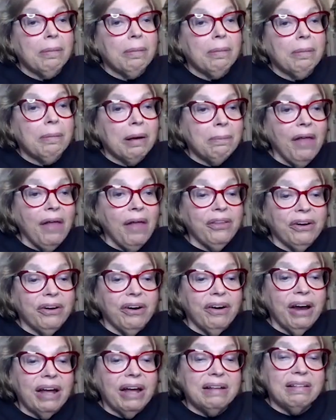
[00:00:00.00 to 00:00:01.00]
But my
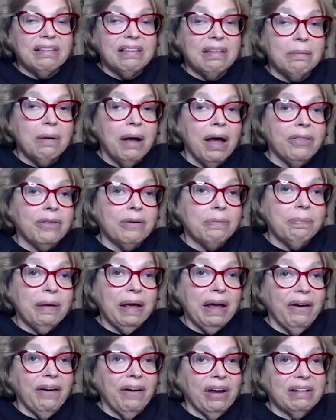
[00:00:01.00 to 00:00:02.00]
mother and some other
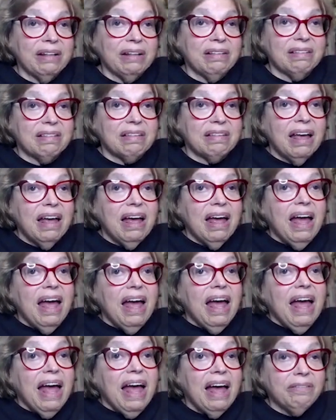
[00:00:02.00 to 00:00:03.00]
parents
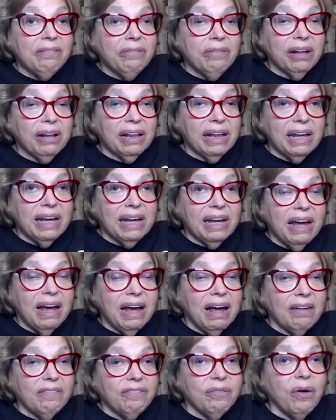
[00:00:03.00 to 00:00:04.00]
had
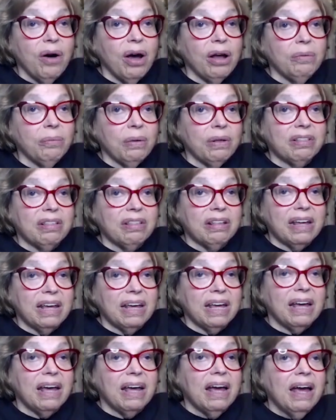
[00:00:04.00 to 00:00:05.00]
really fought with
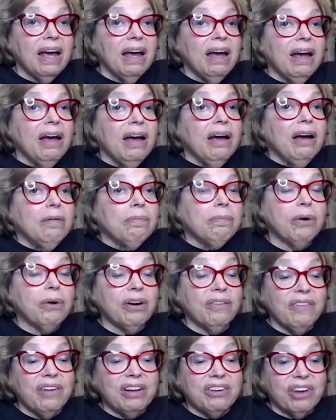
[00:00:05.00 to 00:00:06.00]
the
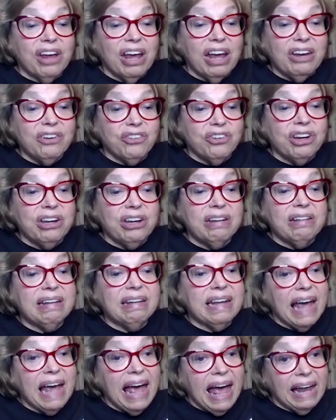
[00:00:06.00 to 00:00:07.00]
Board of Education
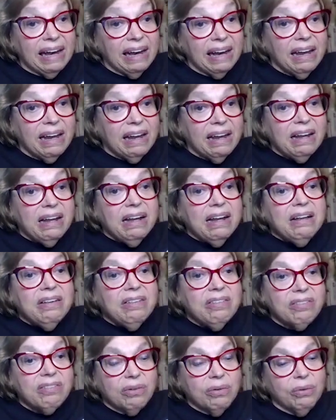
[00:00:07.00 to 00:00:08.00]
to get
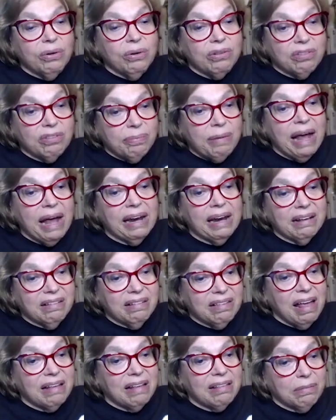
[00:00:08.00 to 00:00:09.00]
schools made
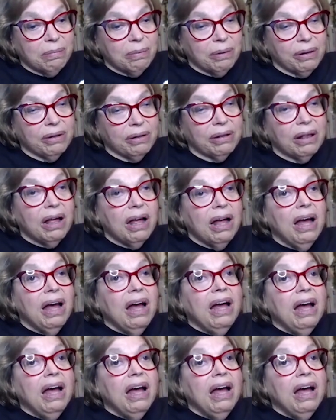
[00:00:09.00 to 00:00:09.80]
accessible